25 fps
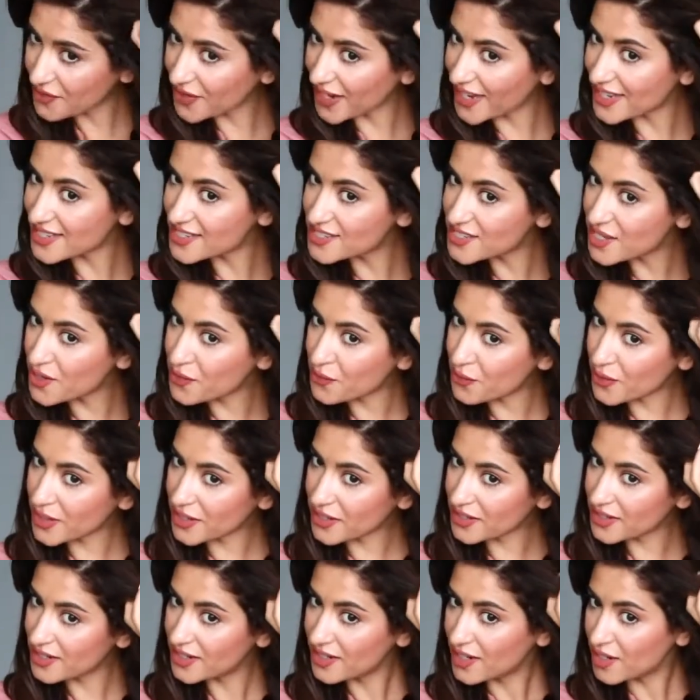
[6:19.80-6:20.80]
Okay, so
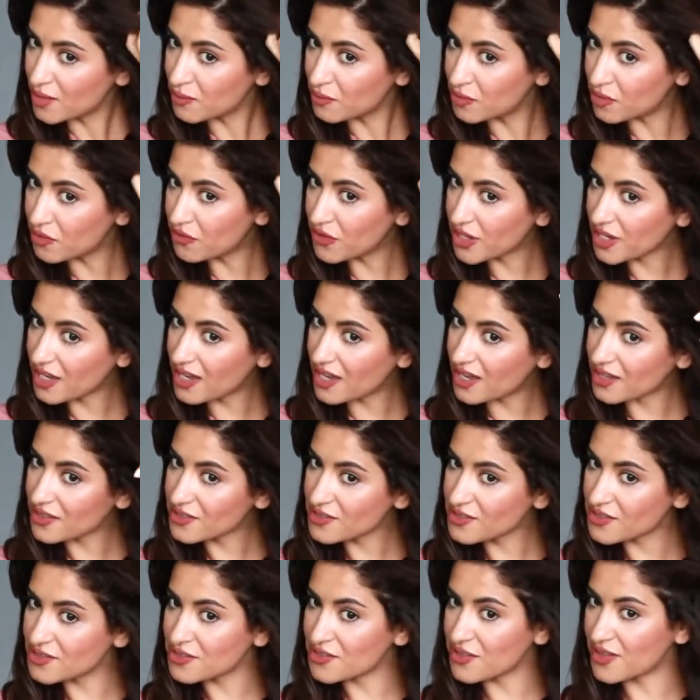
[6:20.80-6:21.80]
we're moving
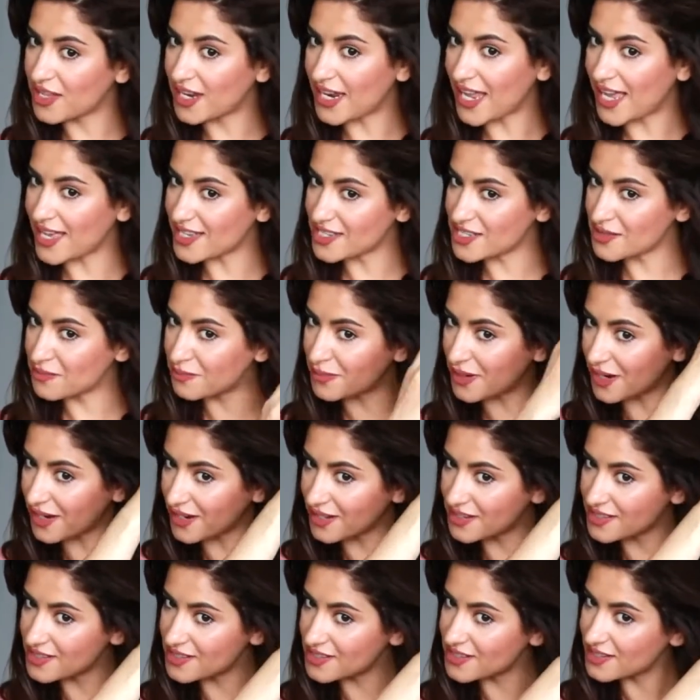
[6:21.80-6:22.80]
on to the last
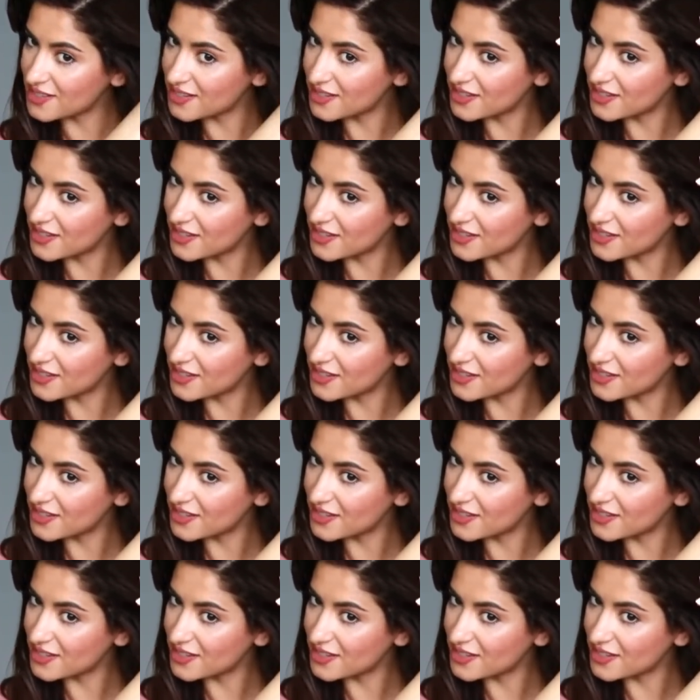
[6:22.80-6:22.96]
part.